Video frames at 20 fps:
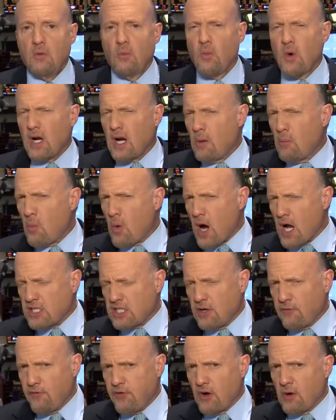What I'm
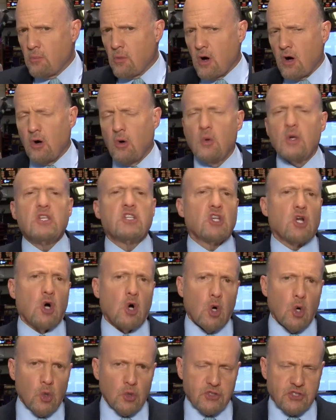watching for tomorrow is
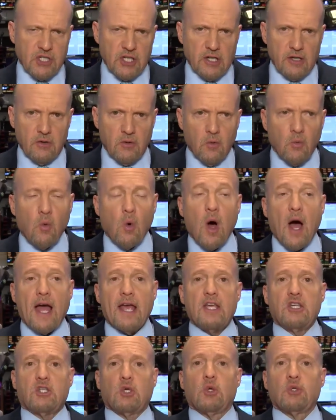Ulta. Why
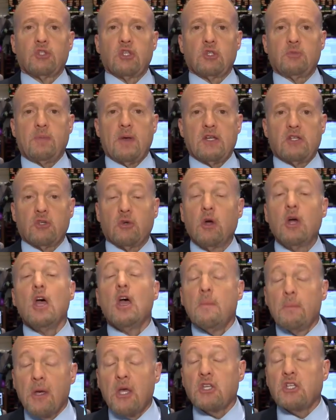is Ulta special?
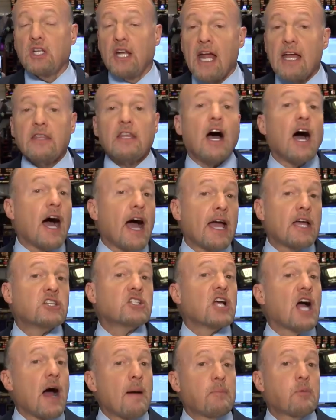Because it had the
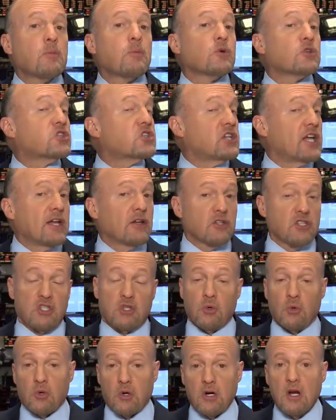highest comparable sales
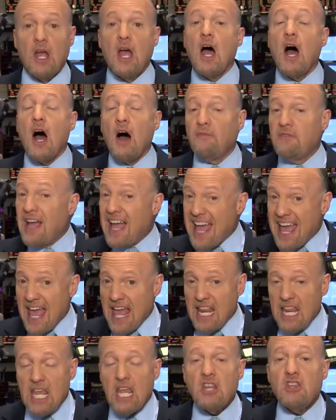store of
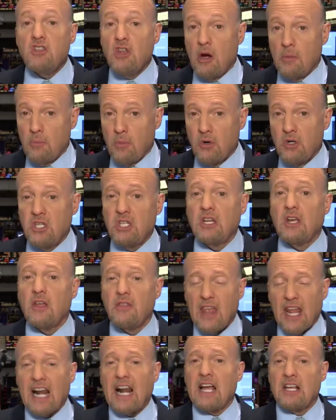any numbers
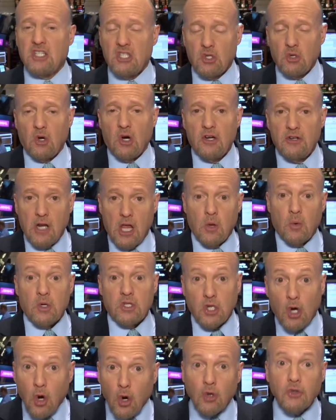that I saw. In other
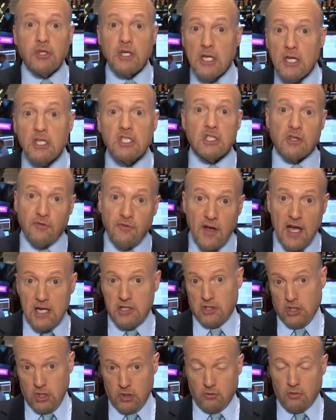words, Ulta is the
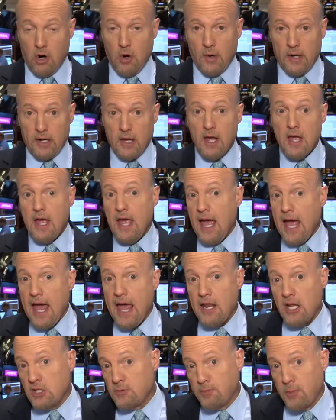fastest growing.
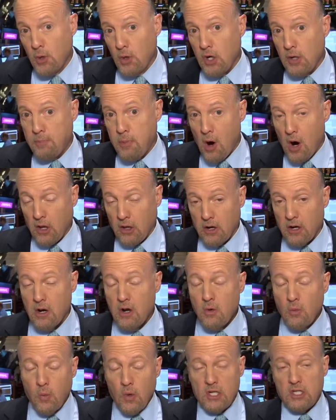And it's beauty parlor,
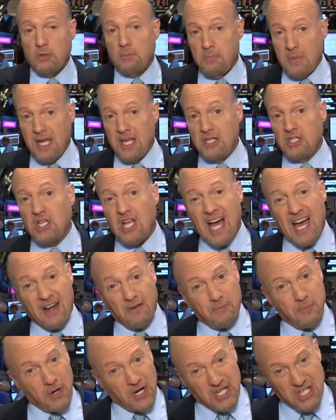which means
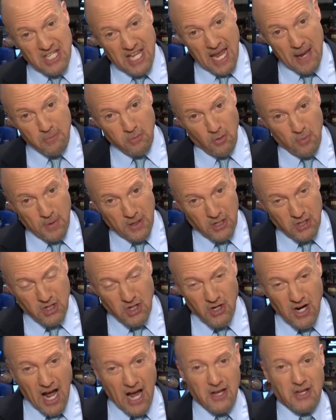kind of pretty stable because
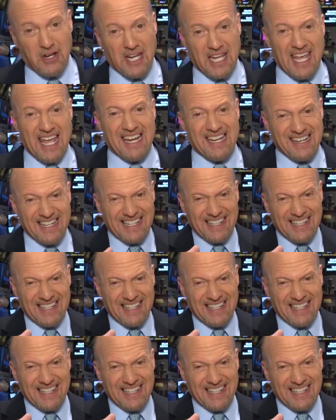you're not going to get